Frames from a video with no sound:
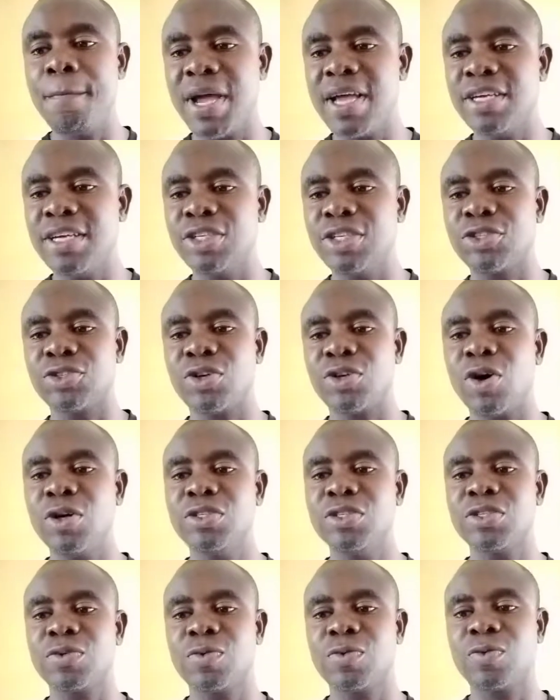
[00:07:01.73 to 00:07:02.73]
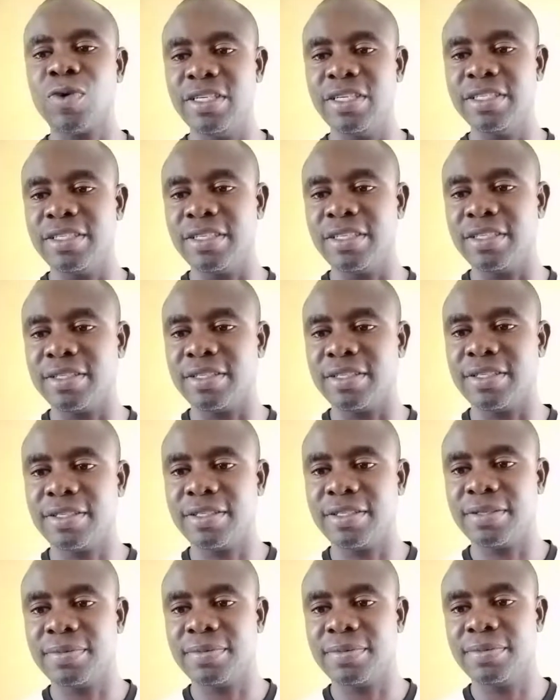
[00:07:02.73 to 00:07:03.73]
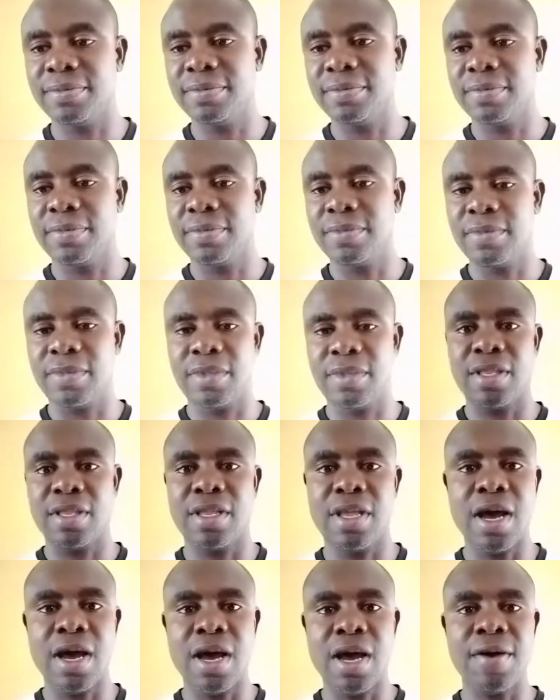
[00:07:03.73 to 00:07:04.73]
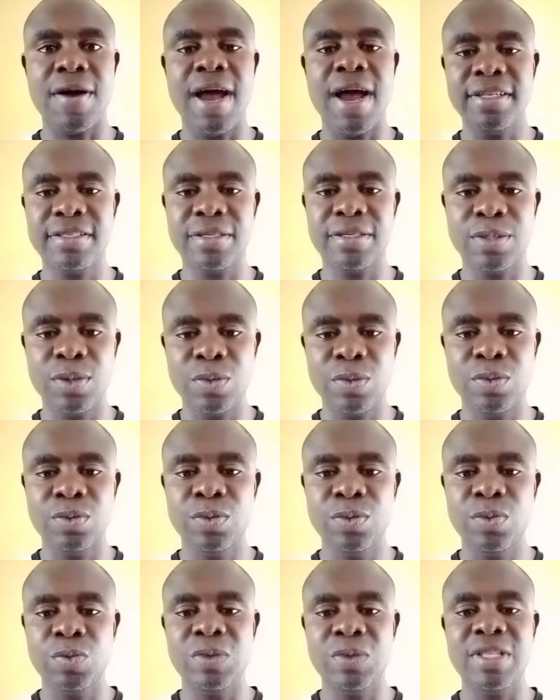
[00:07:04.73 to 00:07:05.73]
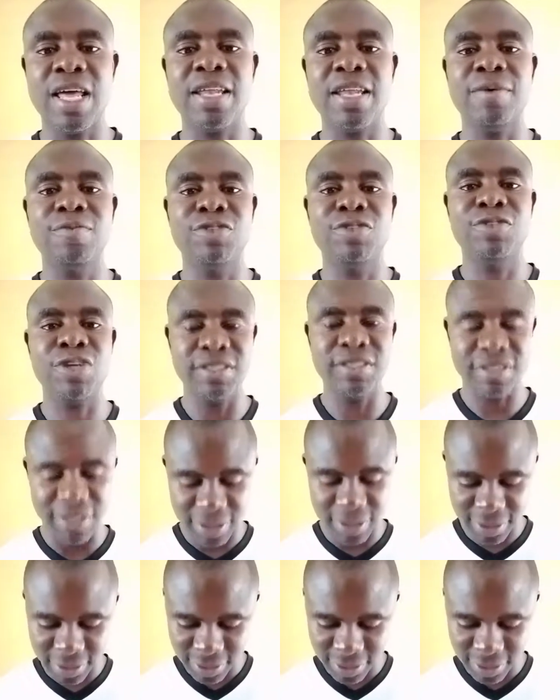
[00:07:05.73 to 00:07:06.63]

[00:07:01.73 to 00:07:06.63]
his son's qualities, all right, with that of Johnson.